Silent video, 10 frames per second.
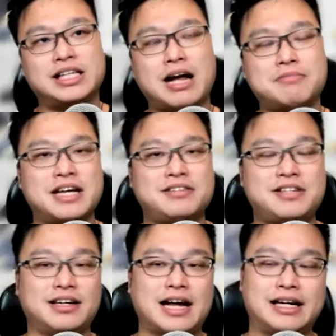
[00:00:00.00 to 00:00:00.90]
One
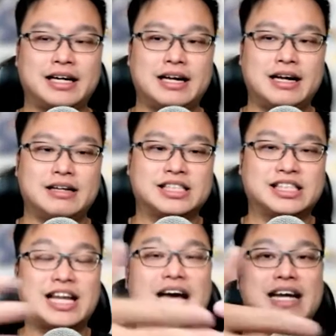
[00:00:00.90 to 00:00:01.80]
time they did like
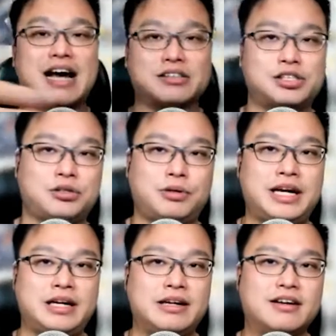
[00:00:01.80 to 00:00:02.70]
a slide out
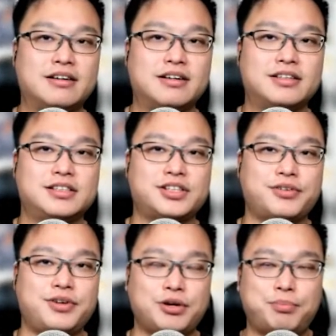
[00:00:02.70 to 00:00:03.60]
screen,
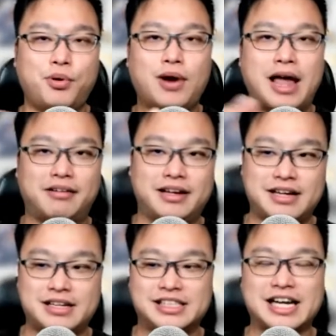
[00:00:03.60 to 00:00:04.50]
so you could pull
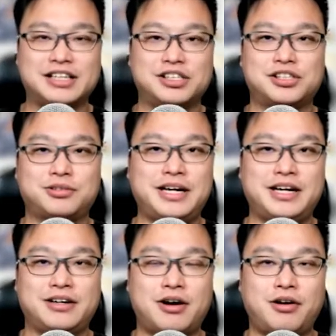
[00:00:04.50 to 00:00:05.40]
out a second
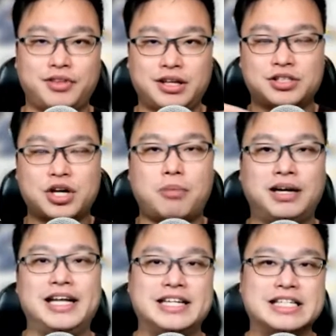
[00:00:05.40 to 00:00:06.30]
screen on the
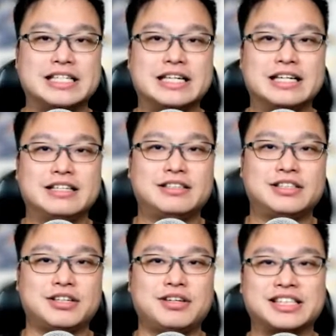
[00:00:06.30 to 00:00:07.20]
top lid.
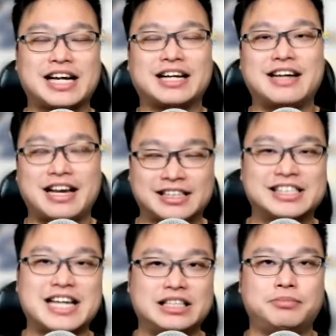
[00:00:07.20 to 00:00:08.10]
So it's like an
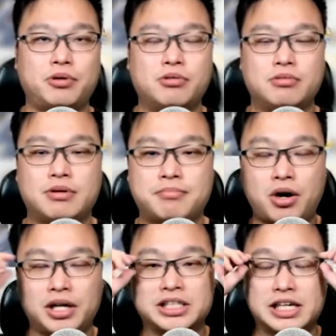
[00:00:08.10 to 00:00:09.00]

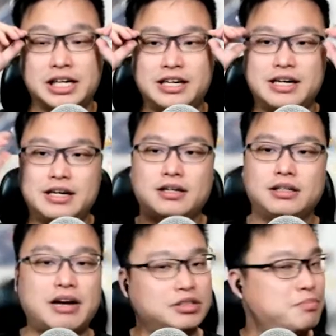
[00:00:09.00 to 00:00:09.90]
extendable monitor.
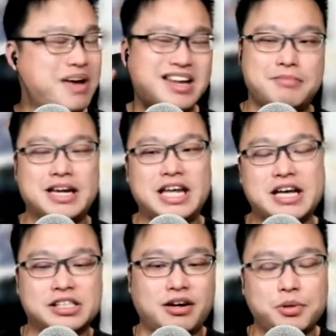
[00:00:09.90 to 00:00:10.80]
That was
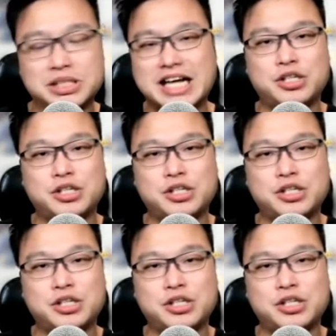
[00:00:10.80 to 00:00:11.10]
many years ago.